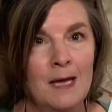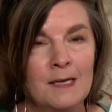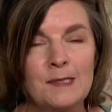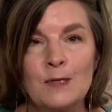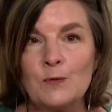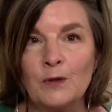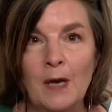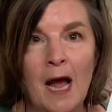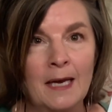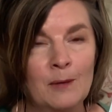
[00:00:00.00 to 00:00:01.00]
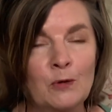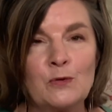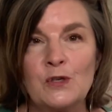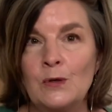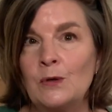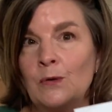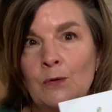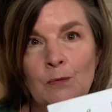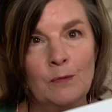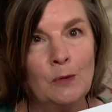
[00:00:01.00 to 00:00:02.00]
since we're not able
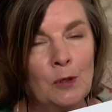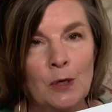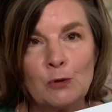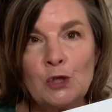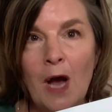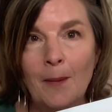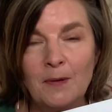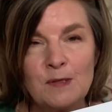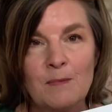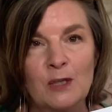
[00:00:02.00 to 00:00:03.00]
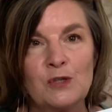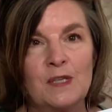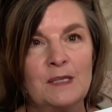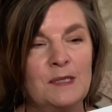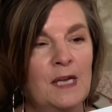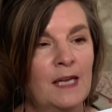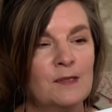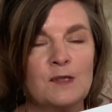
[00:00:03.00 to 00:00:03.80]
to, shop as much these days.